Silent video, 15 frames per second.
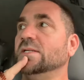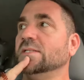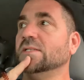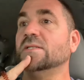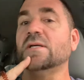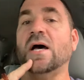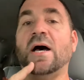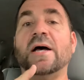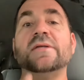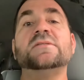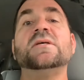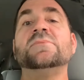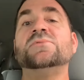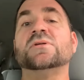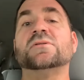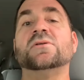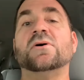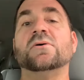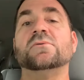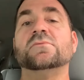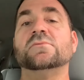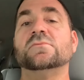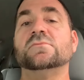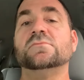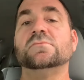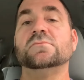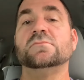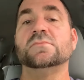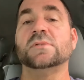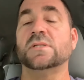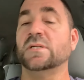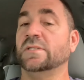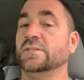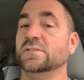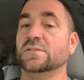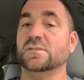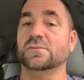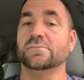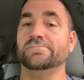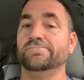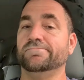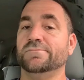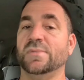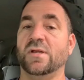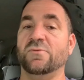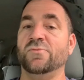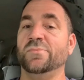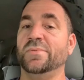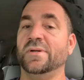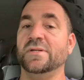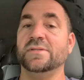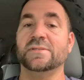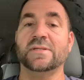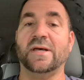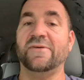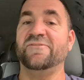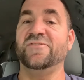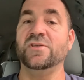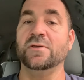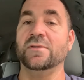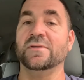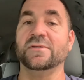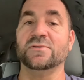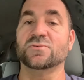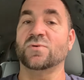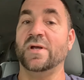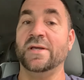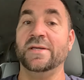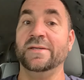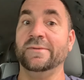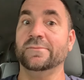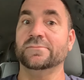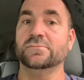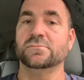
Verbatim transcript: It's a hot subject though, because everybody's got feelings, right?